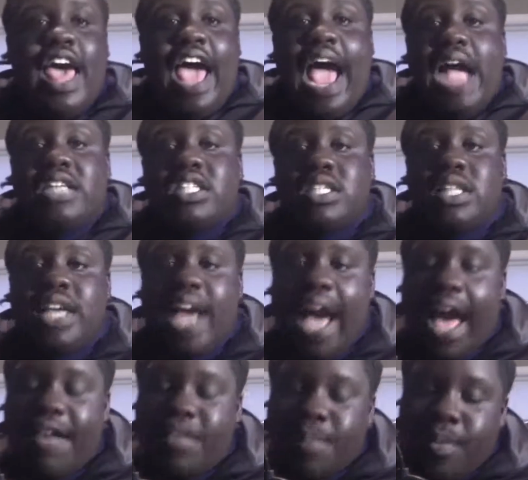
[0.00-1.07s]
Actually, I
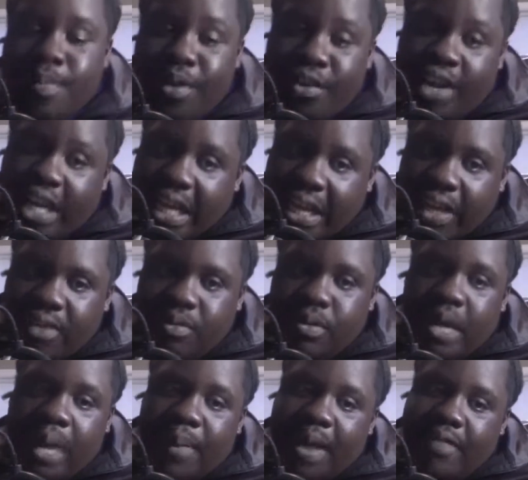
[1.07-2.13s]
have a premiere date.
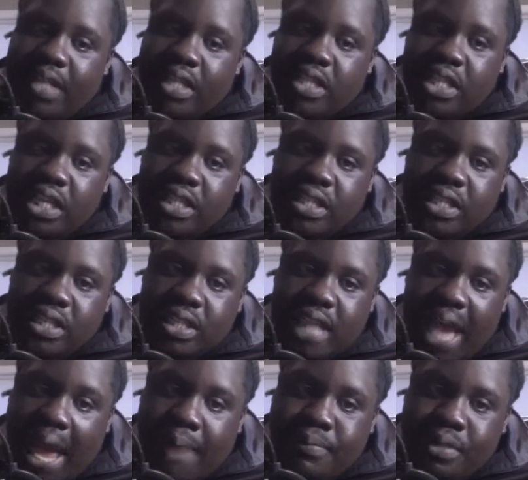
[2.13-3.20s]
I'm gonna have to change this
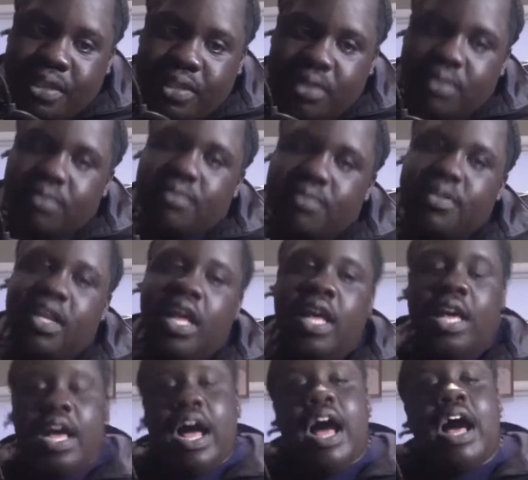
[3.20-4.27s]
caption.
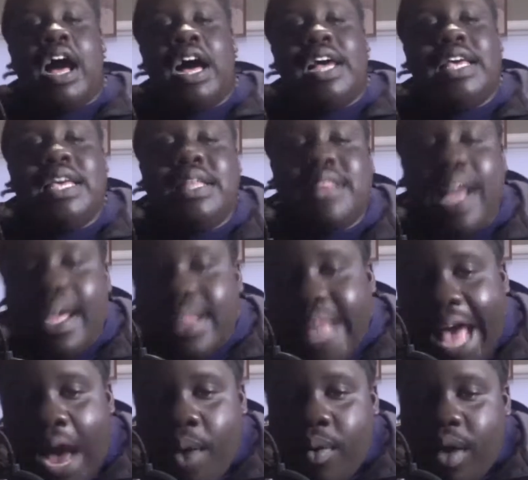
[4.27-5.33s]
Eli's
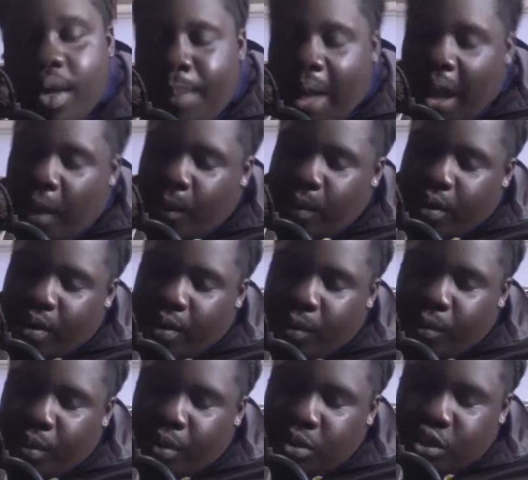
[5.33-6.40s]
Hour of Power
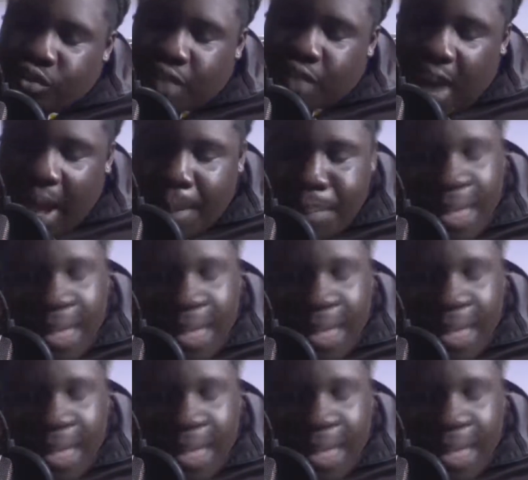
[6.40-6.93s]
will drop